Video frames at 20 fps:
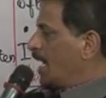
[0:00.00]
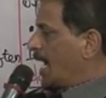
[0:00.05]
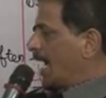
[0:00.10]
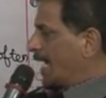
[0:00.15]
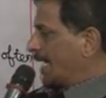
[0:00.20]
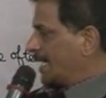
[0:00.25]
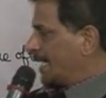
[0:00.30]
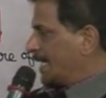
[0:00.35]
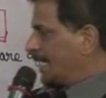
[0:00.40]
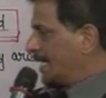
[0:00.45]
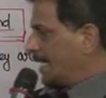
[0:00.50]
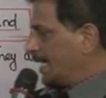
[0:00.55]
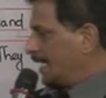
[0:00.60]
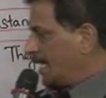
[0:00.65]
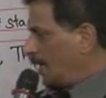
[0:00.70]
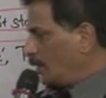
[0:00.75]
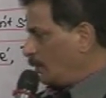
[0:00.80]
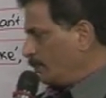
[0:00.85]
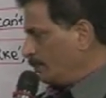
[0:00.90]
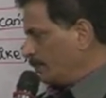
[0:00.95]
I
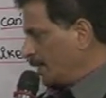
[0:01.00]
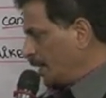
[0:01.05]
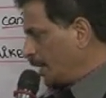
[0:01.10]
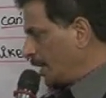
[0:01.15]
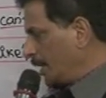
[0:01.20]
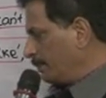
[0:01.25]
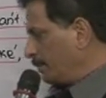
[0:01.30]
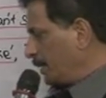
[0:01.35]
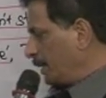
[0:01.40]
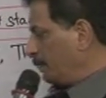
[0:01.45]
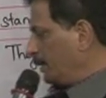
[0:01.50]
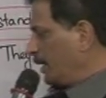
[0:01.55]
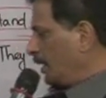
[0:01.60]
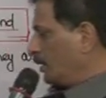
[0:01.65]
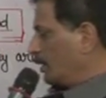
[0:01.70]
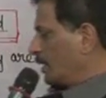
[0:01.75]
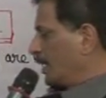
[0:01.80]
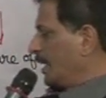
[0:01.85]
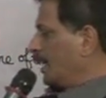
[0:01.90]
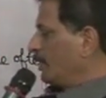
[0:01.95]
love meeting people
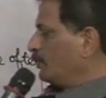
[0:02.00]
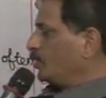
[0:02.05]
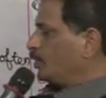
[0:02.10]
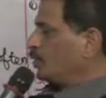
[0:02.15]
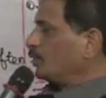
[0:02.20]
or love